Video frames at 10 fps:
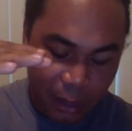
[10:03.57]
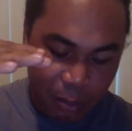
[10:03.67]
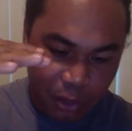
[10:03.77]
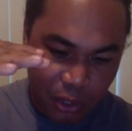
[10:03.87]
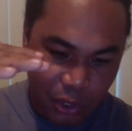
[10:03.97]

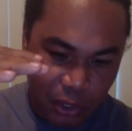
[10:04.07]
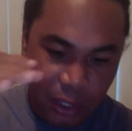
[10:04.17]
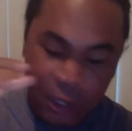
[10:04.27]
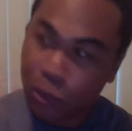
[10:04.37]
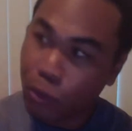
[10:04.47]
position
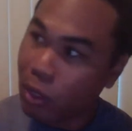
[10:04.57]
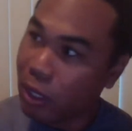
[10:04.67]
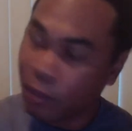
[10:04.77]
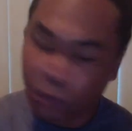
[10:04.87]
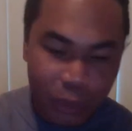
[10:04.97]
to
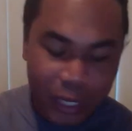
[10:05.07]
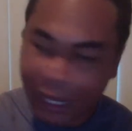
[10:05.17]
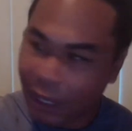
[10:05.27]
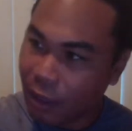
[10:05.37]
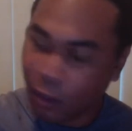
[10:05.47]
a
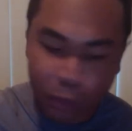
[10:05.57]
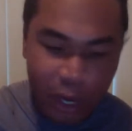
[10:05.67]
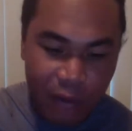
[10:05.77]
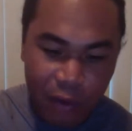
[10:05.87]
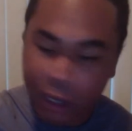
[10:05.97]
hill,
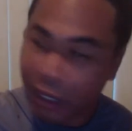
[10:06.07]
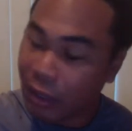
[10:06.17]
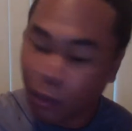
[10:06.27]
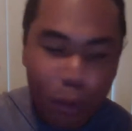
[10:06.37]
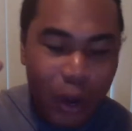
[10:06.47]

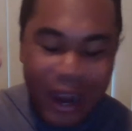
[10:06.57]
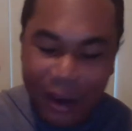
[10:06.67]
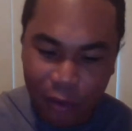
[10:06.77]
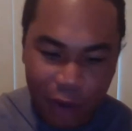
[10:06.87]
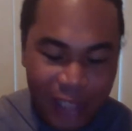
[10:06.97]

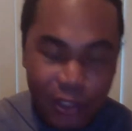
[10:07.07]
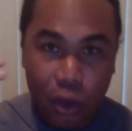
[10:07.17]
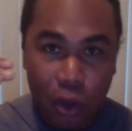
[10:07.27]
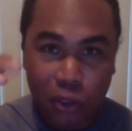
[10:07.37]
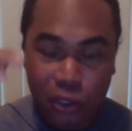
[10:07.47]
wherever, as
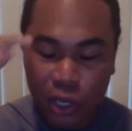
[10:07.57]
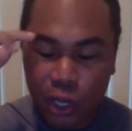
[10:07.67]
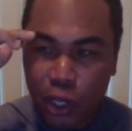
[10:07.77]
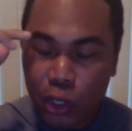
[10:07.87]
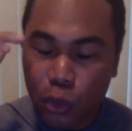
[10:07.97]
long as
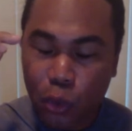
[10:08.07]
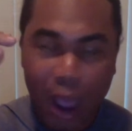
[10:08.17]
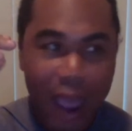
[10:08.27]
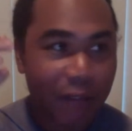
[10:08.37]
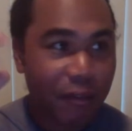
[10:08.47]
you
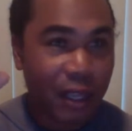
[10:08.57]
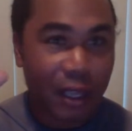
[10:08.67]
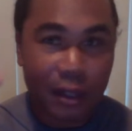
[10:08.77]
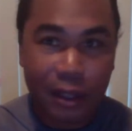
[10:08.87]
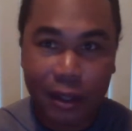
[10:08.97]
have
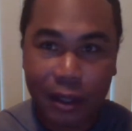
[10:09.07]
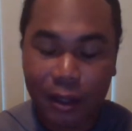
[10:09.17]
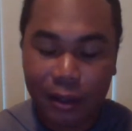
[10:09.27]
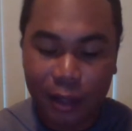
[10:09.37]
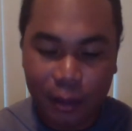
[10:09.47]

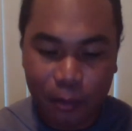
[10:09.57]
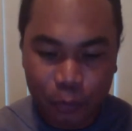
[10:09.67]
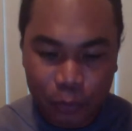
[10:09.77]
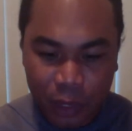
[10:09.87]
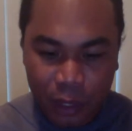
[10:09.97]
the
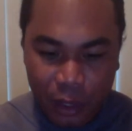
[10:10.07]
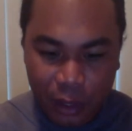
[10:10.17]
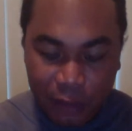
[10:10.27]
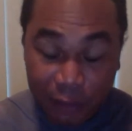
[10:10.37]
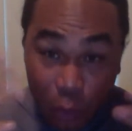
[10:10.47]

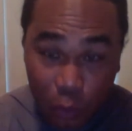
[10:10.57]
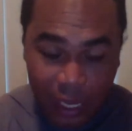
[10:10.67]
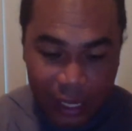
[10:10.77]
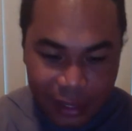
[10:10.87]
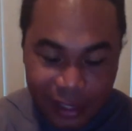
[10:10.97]
view
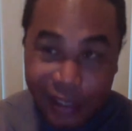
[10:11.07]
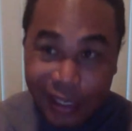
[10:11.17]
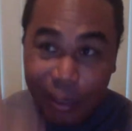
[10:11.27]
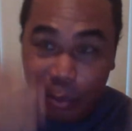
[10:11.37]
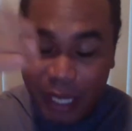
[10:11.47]
line to
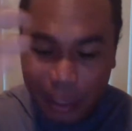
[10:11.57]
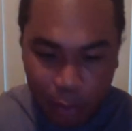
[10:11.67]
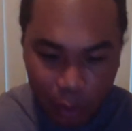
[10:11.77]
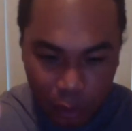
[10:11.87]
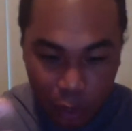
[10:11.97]
see
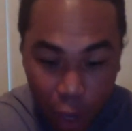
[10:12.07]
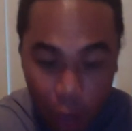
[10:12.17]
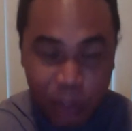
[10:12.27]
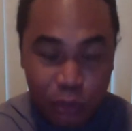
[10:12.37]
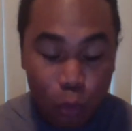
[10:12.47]
people
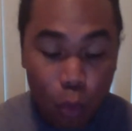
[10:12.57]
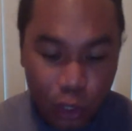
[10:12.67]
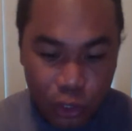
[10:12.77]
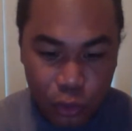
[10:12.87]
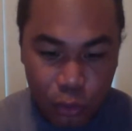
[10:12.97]
coming
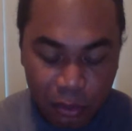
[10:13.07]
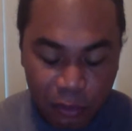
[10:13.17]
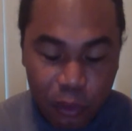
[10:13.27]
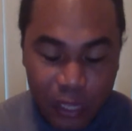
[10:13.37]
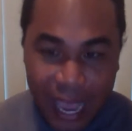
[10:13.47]
towards you
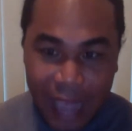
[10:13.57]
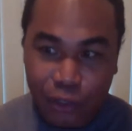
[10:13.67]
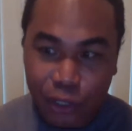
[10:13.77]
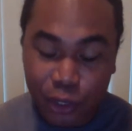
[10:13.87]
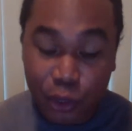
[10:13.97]
before they
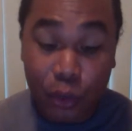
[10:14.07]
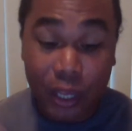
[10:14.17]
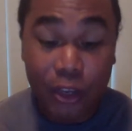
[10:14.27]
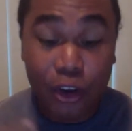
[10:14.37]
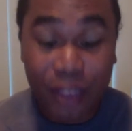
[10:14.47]
actually know
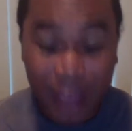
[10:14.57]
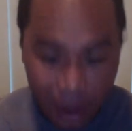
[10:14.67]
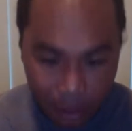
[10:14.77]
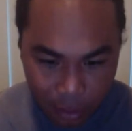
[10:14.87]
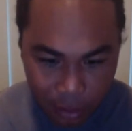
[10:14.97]
that you're there.